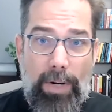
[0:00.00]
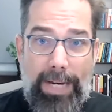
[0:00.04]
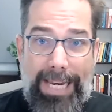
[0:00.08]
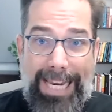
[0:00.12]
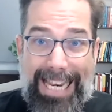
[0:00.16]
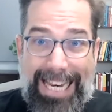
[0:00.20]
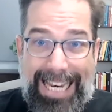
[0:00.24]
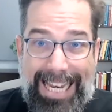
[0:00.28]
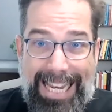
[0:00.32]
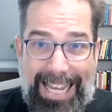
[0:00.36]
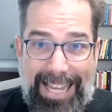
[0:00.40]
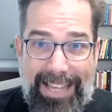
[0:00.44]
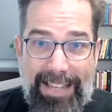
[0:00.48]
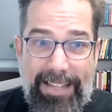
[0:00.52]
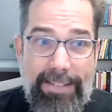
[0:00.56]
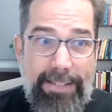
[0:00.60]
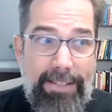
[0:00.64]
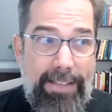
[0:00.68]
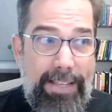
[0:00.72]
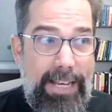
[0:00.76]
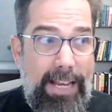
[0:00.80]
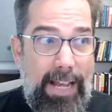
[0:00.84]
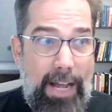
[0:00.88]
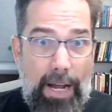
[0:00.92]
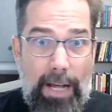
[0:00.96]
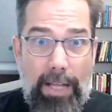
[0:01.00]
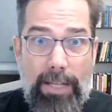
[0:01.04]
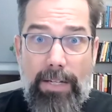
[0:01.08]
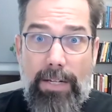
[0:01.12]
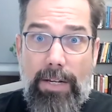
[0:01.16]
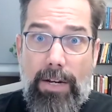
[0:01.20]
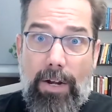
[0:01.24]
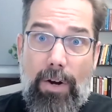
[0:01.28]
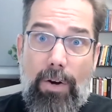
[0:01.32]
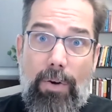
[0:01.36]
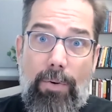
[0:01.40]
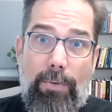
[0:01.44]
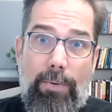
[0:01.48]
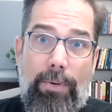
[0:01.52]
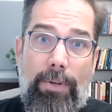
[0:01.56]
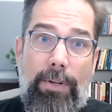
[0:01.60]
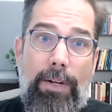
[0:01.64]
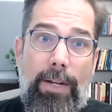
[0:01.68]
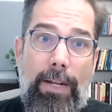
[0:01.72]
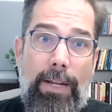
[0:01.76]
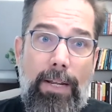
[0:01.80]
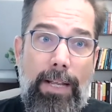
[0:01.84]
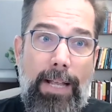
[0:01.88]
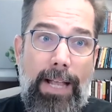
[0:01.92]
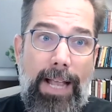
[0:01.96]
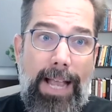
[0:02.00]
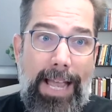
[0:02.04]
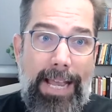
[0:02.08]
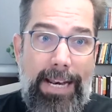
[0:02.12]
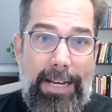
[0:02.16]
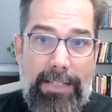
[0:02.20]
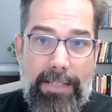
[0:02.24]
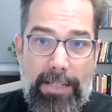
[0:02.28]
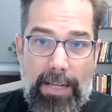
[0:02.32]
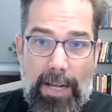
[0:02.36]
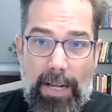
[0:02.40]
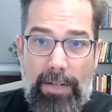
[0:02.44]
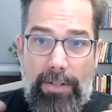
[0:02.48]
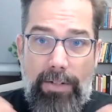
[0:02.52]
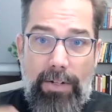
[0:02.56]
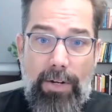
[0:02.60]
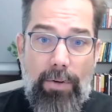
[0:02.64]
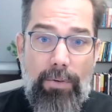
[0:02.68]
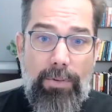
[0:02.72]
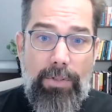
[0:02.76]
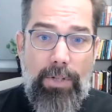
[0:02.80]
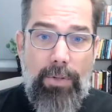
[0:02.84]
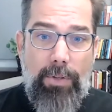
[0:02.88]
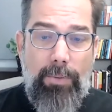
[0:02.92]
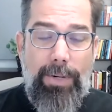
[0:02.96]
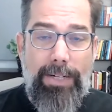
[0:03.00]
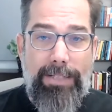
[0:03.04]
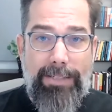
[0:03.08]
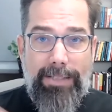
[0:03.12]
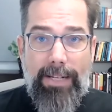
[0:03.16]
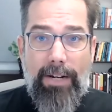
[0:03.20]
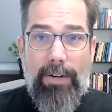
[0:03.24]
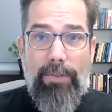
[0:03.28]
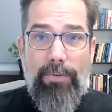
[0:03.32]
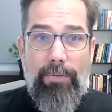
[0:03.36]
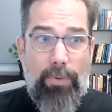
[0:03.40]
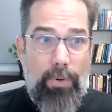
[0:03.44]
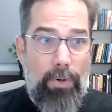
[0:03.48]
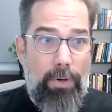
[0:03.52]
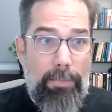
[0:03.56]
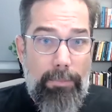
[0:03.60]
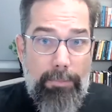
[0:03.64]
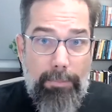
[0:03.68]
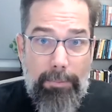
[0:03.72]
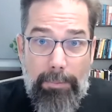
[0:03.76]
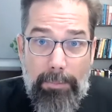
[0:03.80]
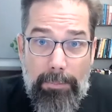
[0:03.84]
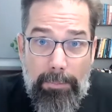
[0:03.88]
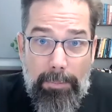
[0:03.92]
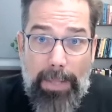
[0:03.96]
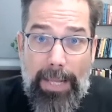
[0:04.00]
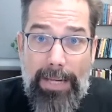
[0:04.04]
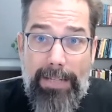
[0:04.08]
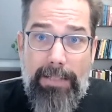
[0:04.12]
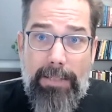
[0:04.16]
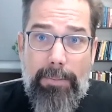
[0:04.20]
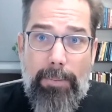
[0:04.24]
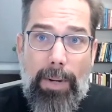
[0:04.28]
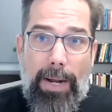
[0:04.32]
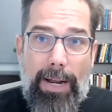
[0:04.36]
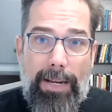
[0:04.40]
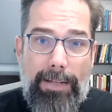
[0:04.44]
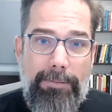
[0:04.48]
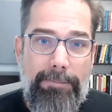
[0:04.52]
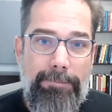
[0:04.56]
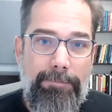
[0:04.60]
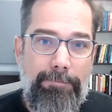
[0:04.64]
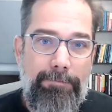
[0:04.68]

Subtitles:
It is the unknown, and it's unknown to us. Therefore, blind spot.